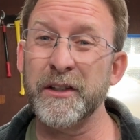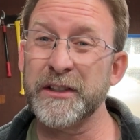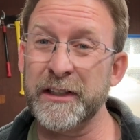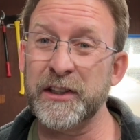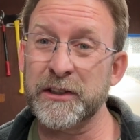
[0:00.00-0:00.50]

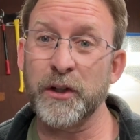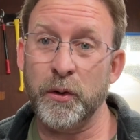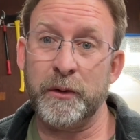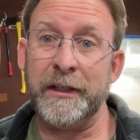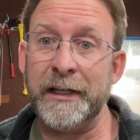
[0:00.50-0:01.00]
I just
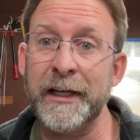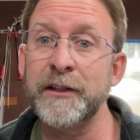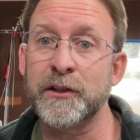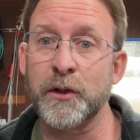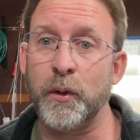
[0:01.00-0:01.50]
don't
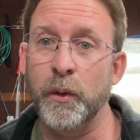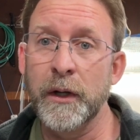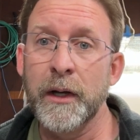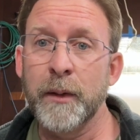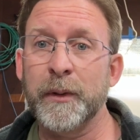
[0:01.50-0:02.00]
need to.
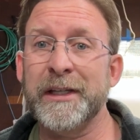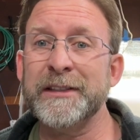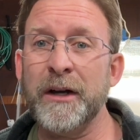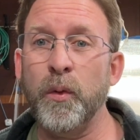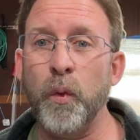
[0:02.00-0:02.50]
But
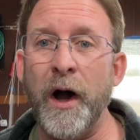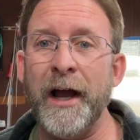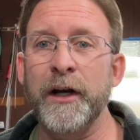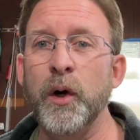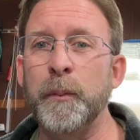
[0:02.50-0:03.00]
that's how
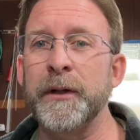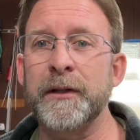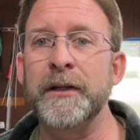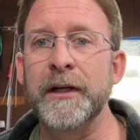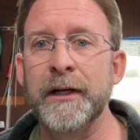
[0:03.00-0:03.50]
wide
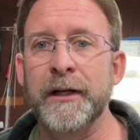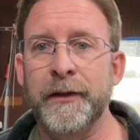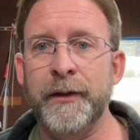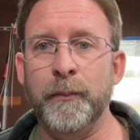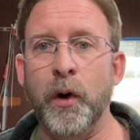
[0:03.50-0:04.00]
open
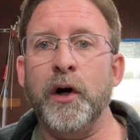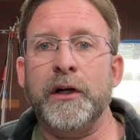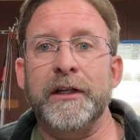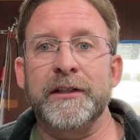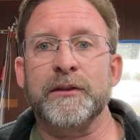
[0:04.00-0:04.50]
the
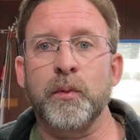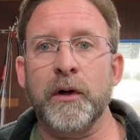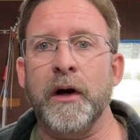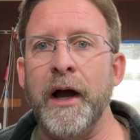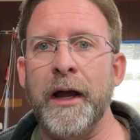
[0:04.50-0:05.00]
market is
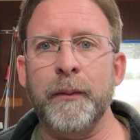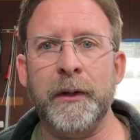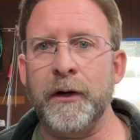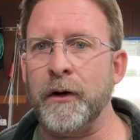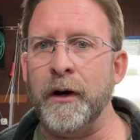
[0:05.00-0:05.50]
where I am
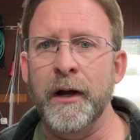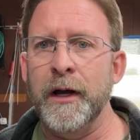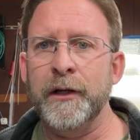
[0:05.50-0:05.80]
here.